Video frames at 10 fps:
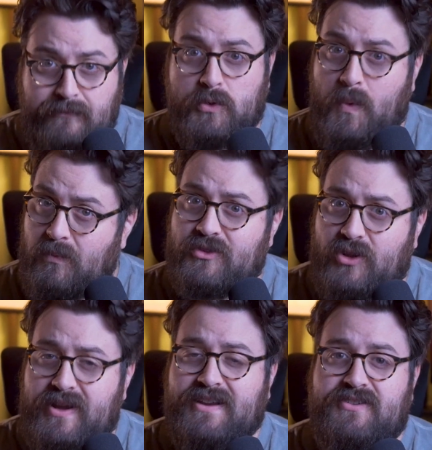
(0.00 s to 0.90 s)
Everyone was
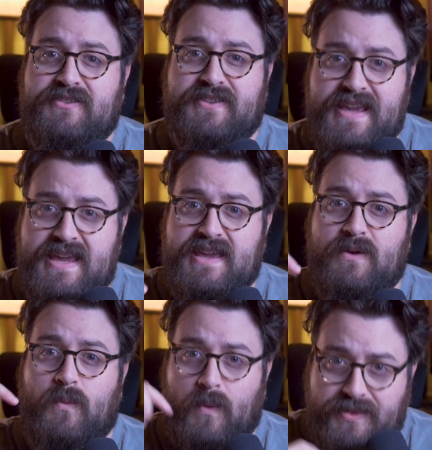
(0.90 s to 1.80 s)
looking to
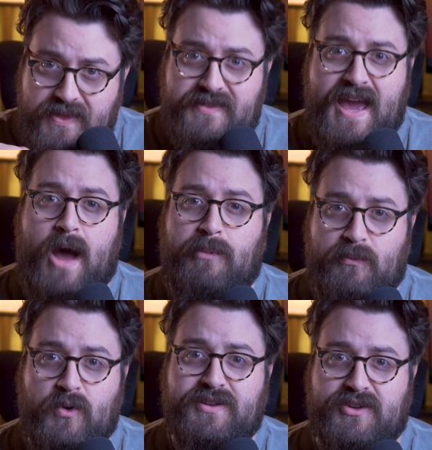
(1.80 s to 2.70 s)
see what this
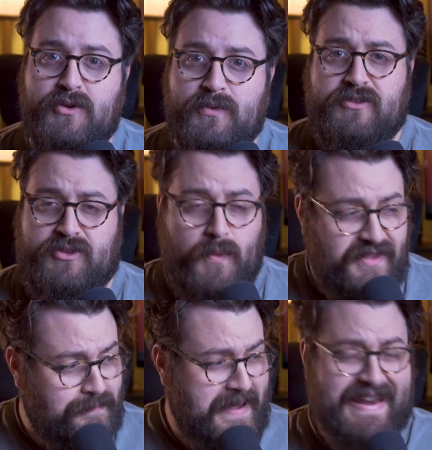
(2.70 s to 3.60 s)
album would do. So
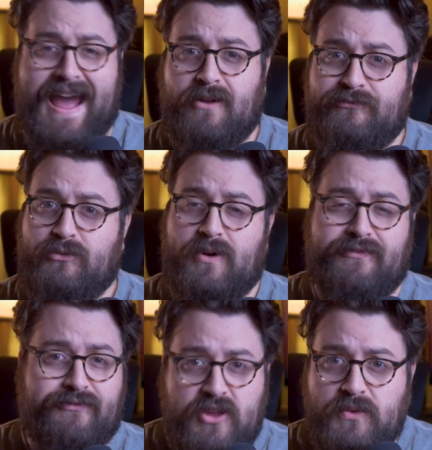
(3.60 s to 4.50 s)
it's been out for a
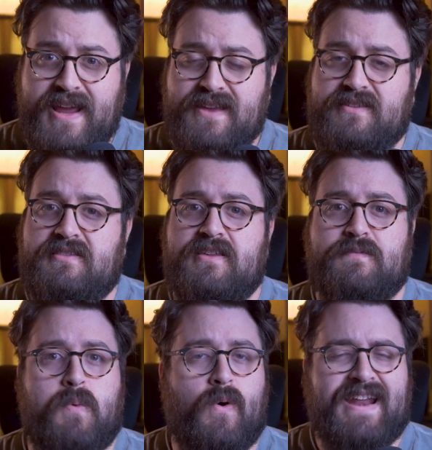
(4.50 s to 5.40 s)
few days at this
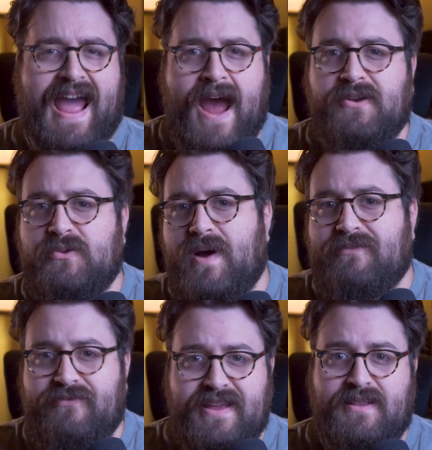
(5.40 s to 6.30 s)
point. How do I
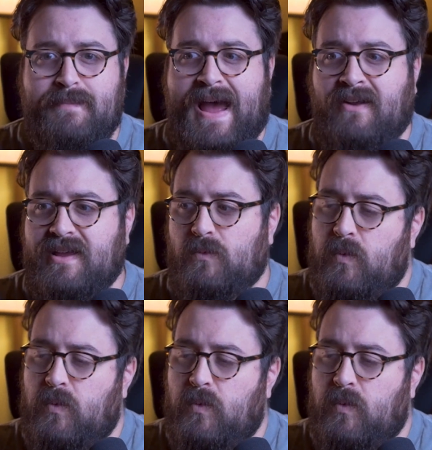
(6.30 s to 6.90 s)
feel about it?